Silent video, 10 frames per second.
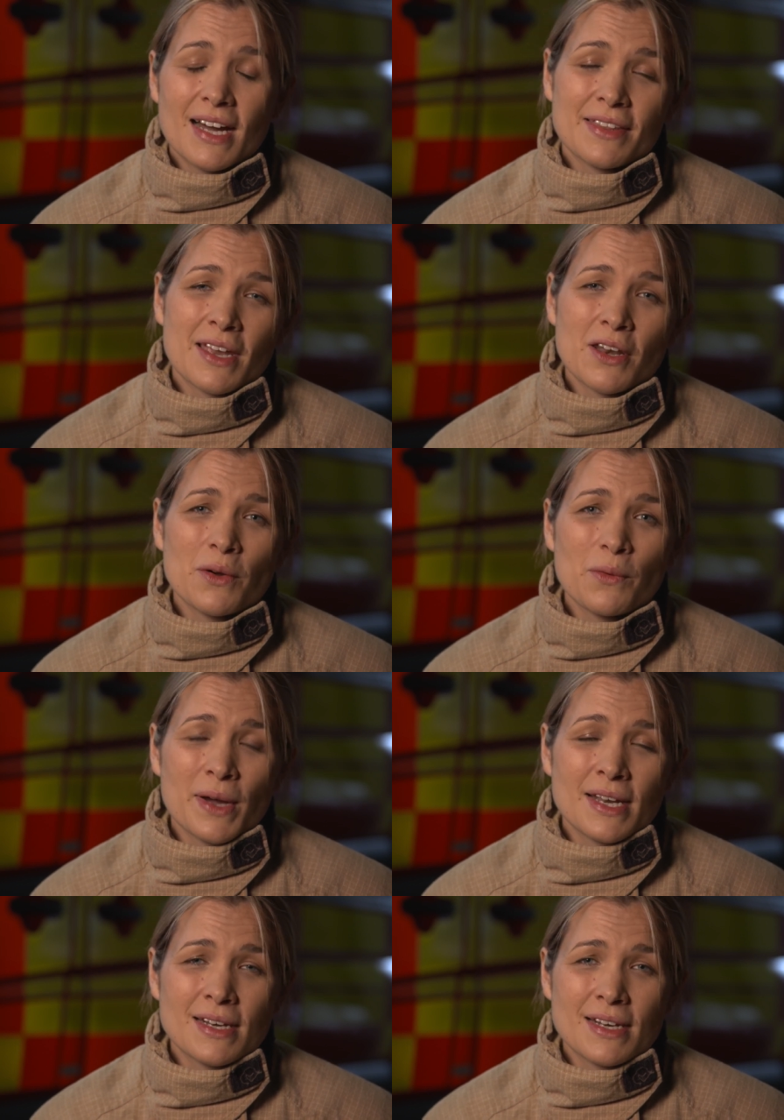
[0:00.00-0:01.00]
And then
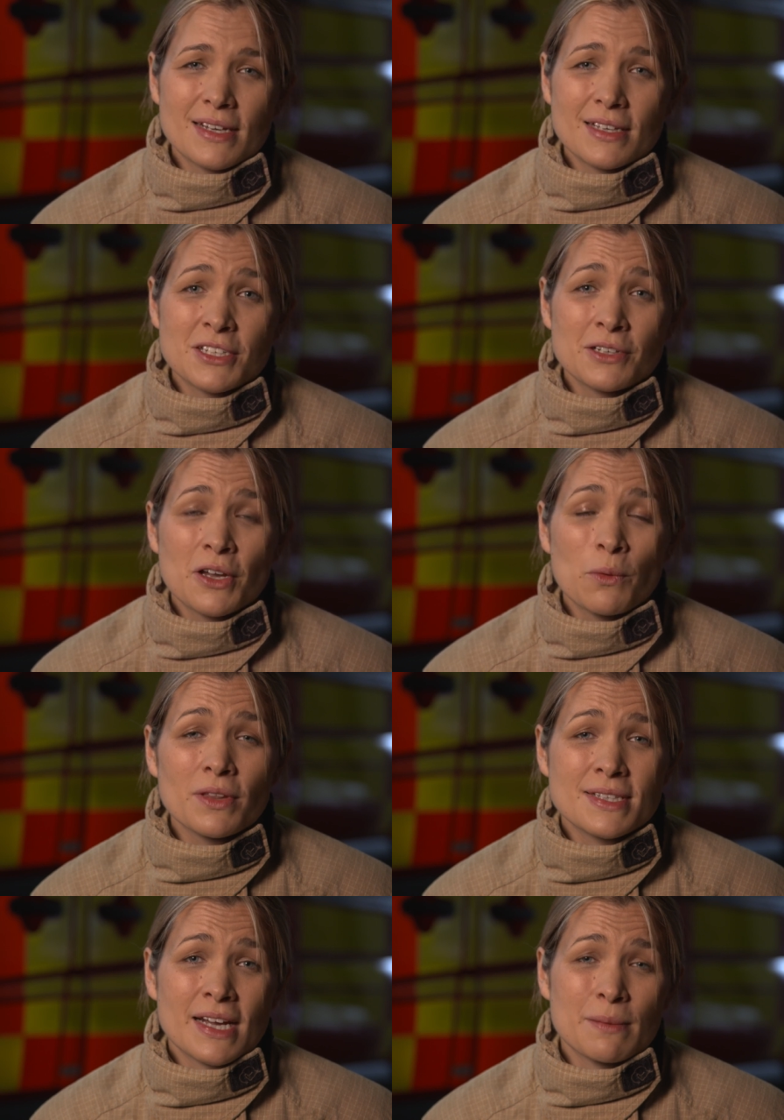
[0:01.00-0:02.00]
when you do know
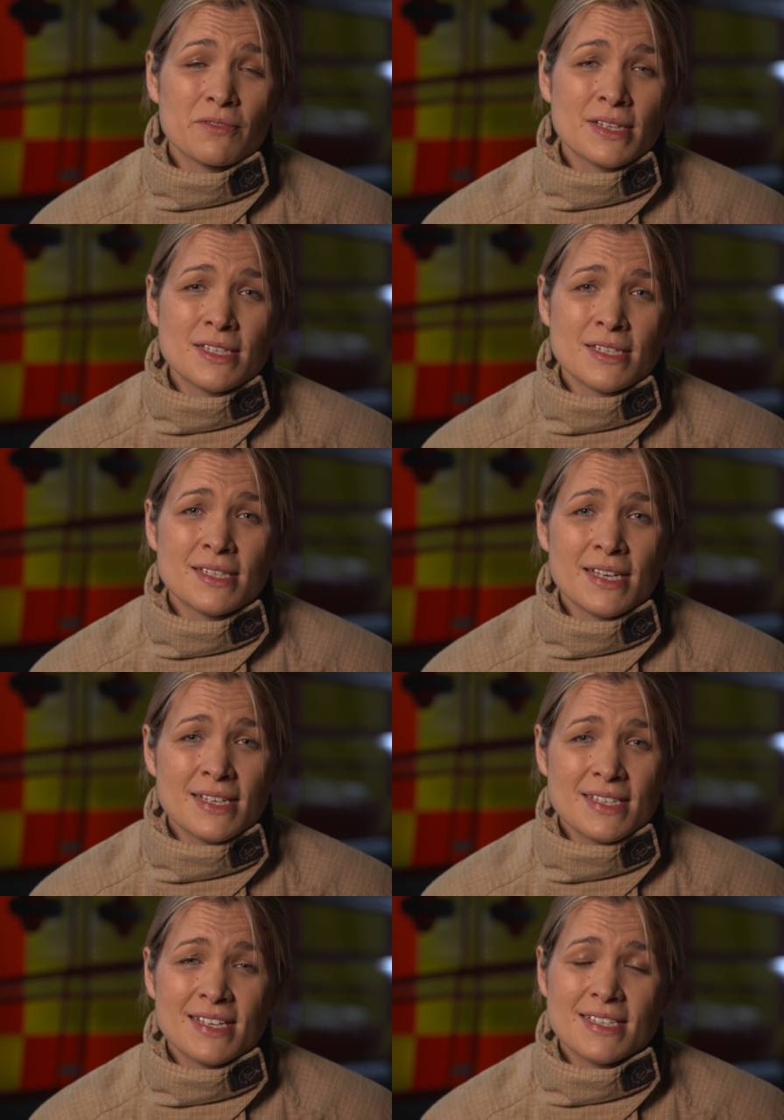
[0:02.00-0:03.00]
what the type of incident
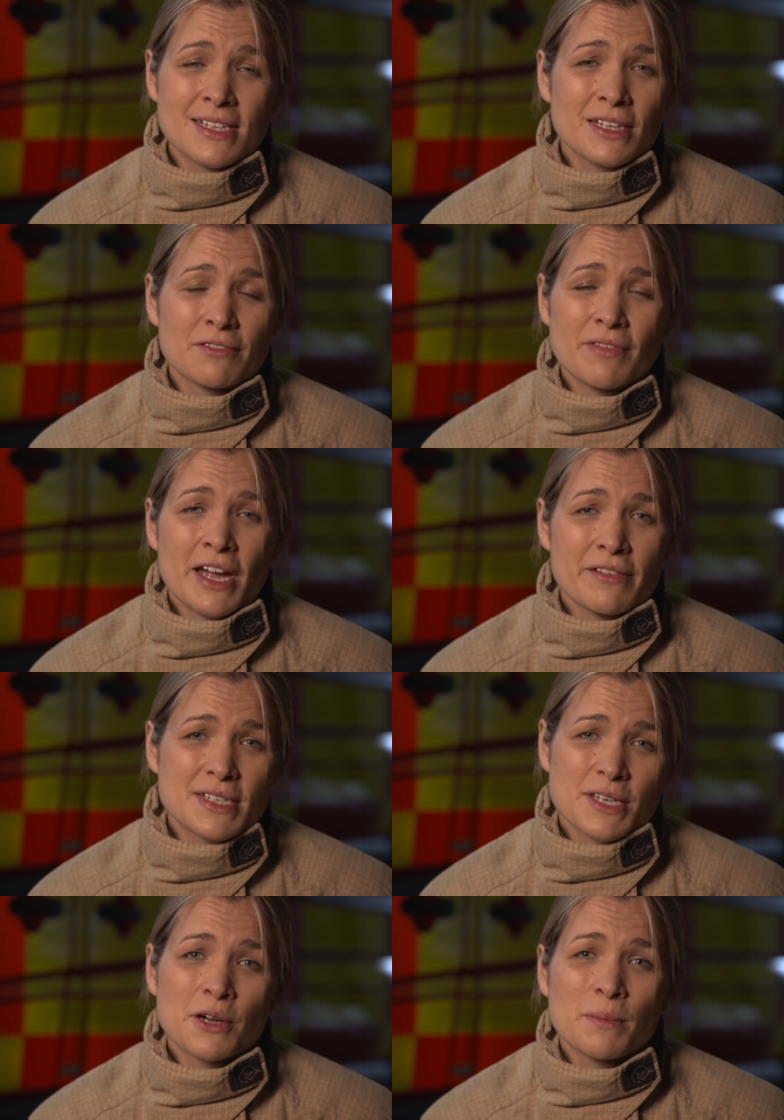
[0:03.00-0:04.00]
is, it still can vary
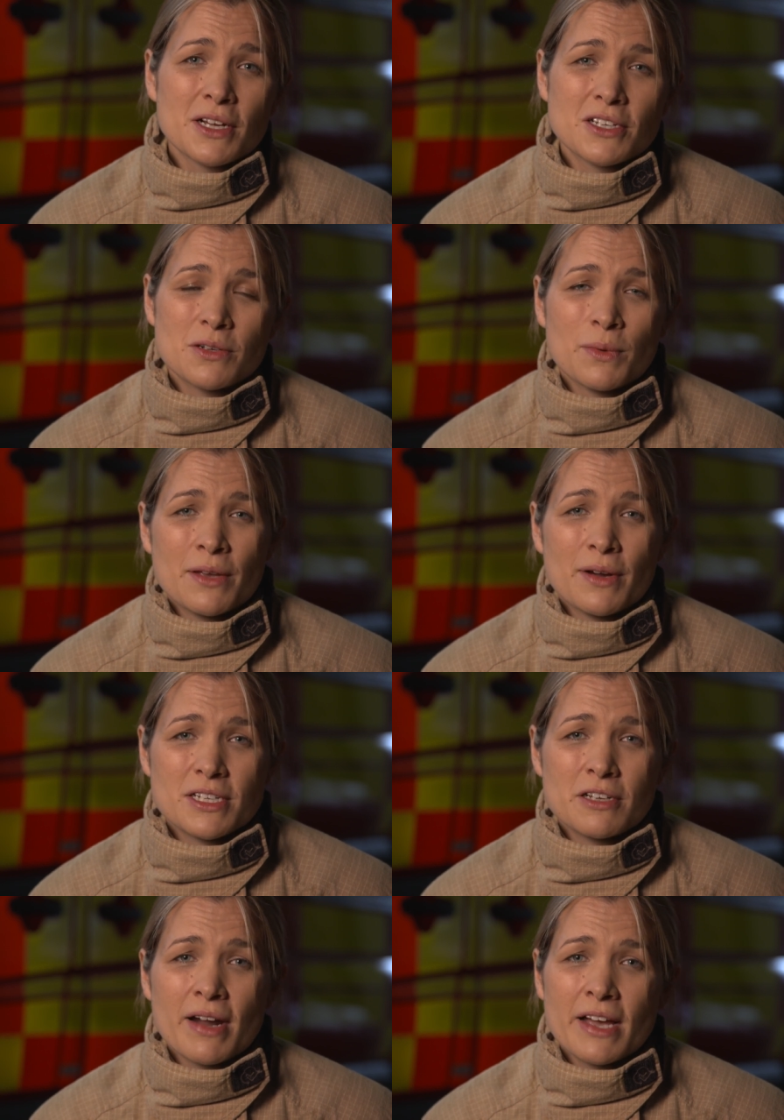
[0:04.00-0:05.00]
so much when you
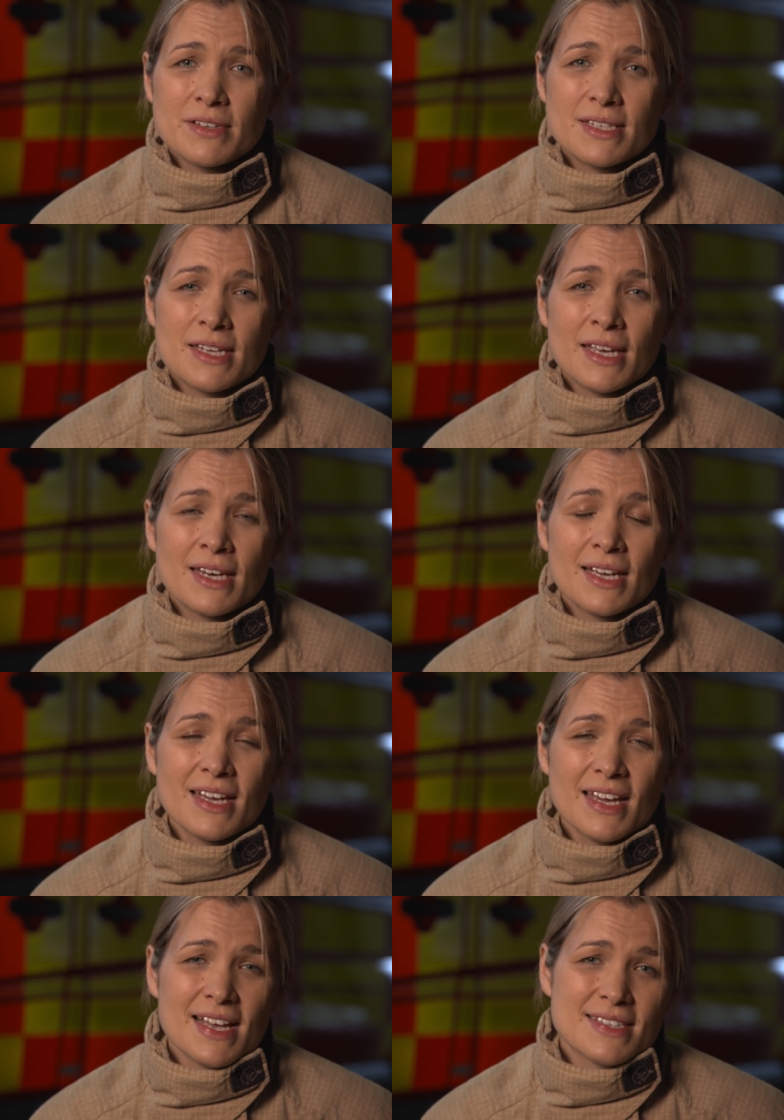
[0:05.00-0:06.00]
actually arrive at scene.
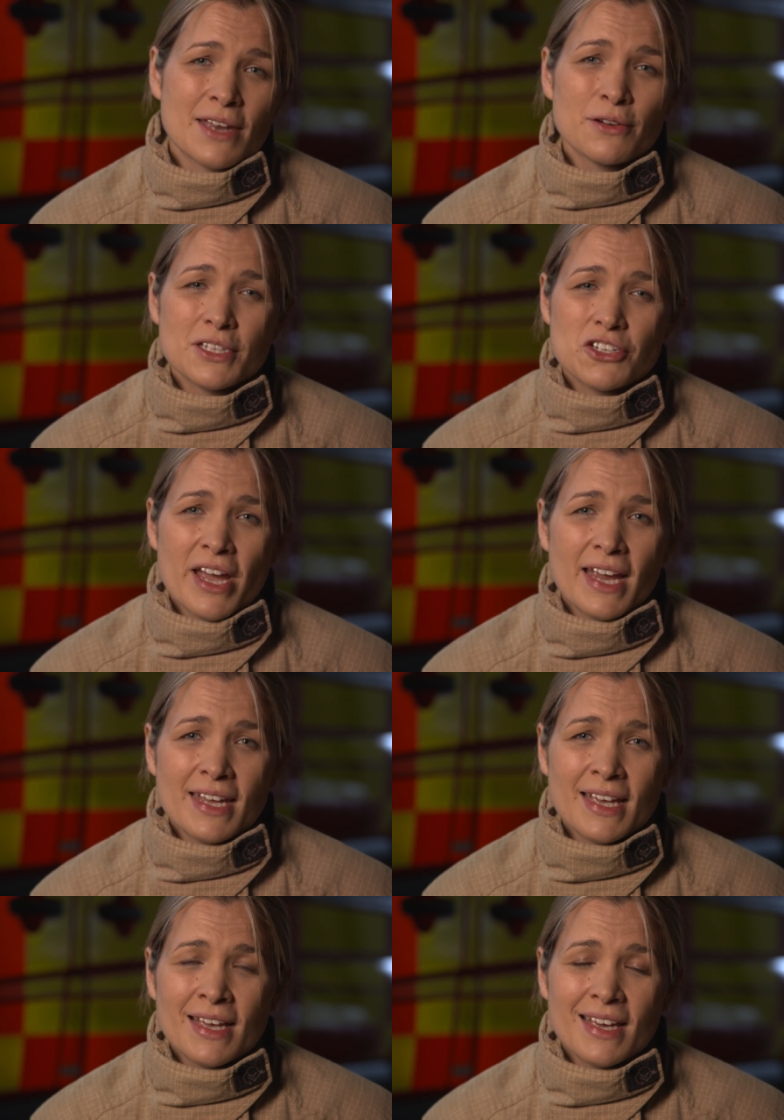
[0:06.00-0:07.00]
It's then all the
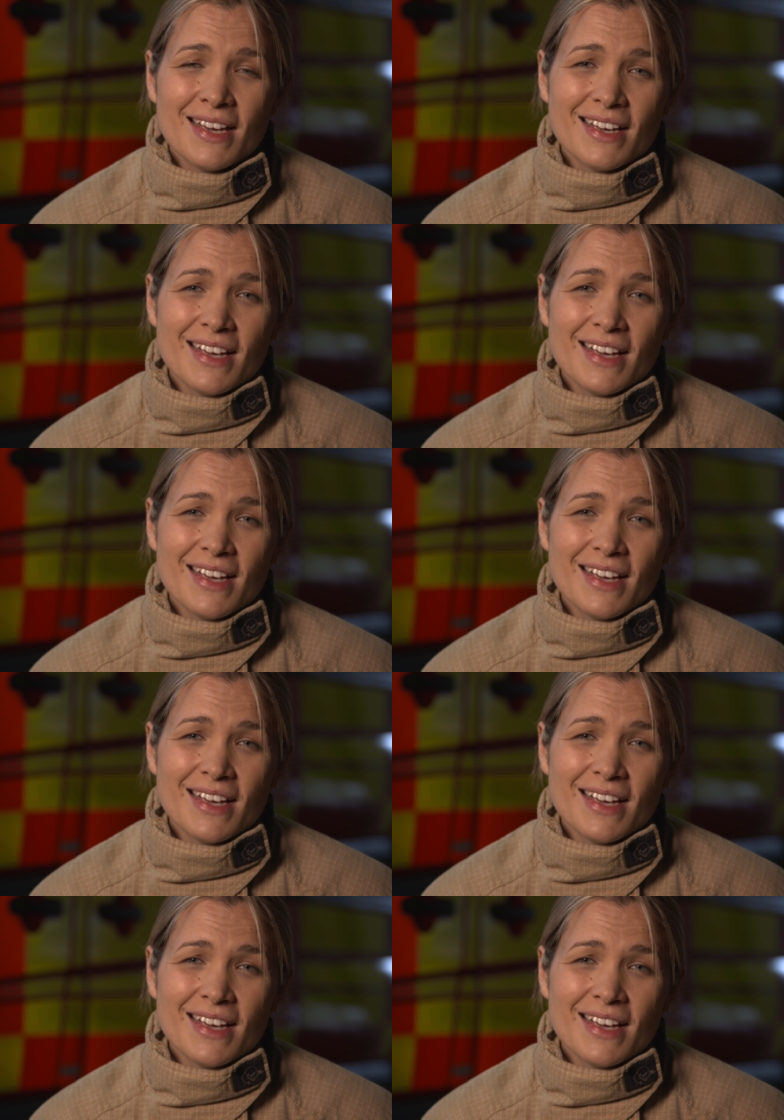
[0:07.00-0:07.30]
training,